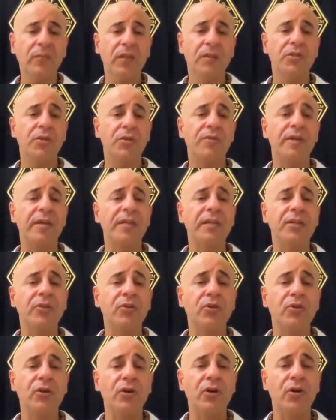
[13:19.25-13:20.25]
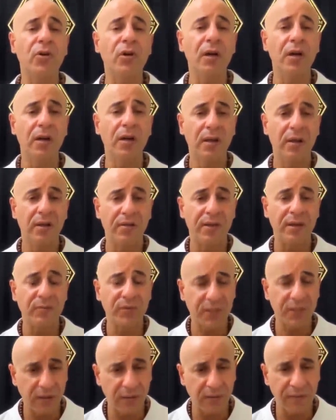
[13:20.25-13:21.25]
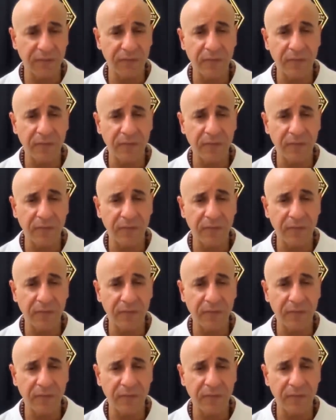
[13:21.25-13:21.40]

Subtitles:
So they need to know themselves.